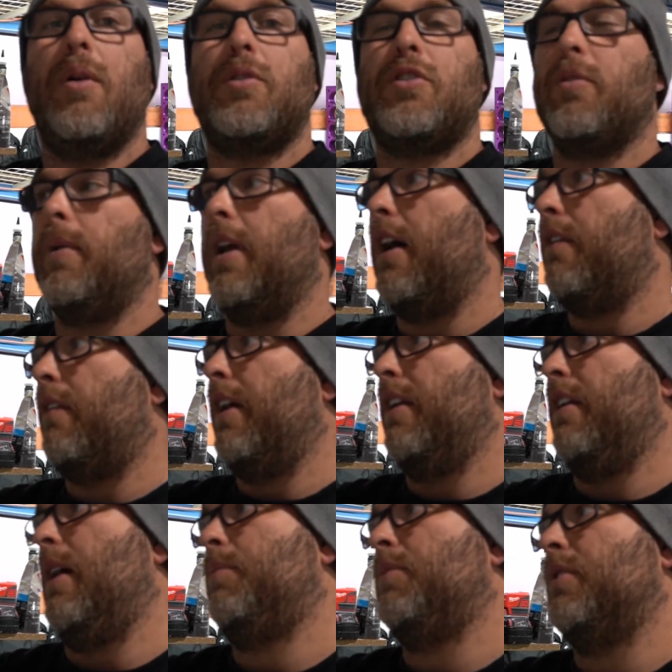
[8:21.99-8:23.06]
We should be able to run
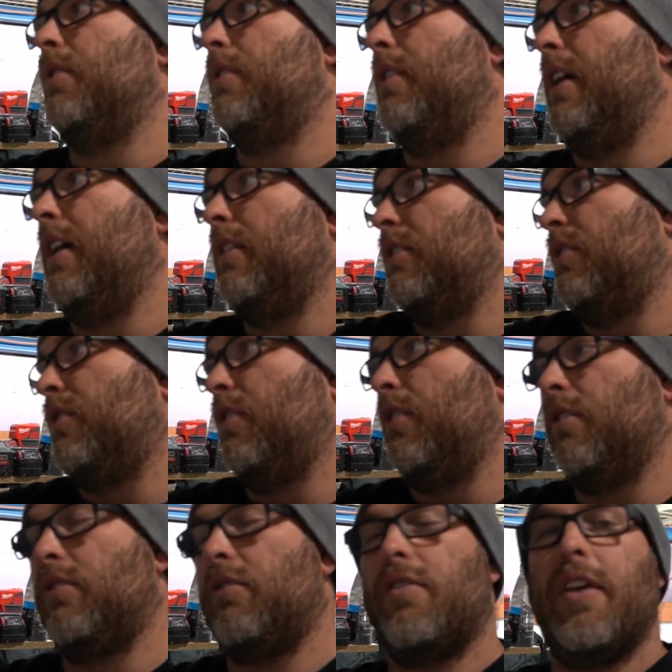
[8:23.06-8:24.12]
it up to around the sort
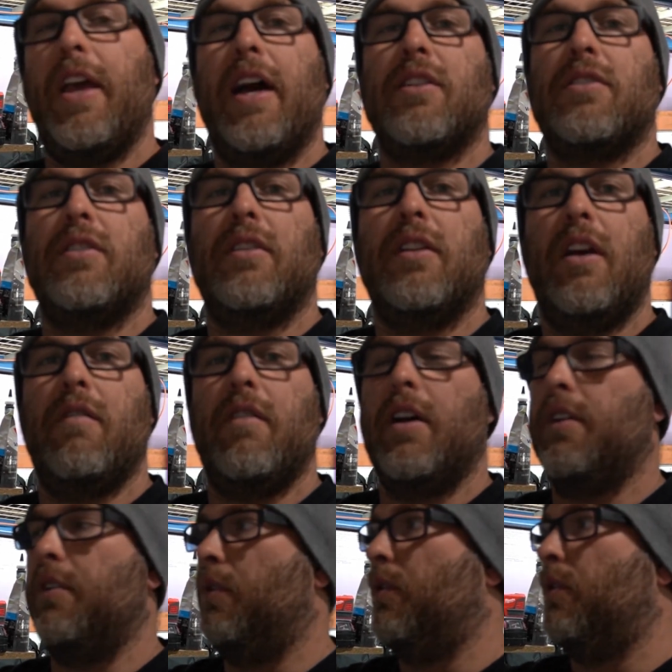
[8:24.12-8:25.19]
of 1,000,
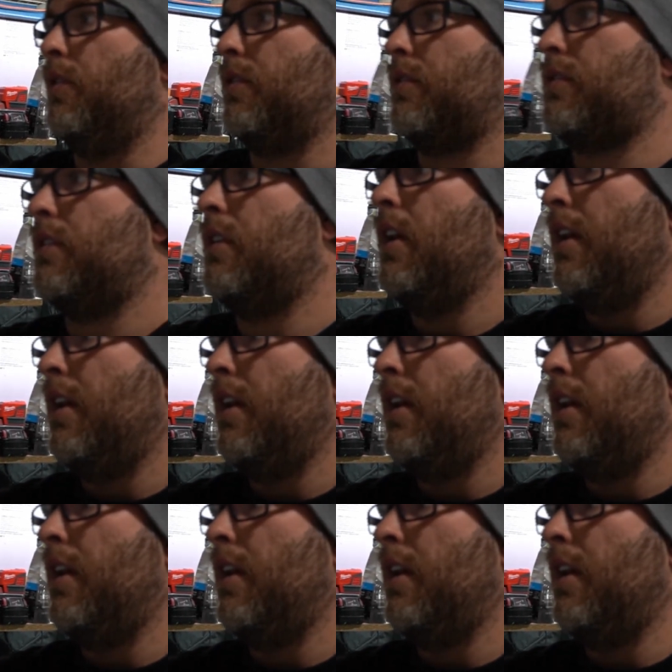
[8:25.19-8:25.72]
1,100 horse.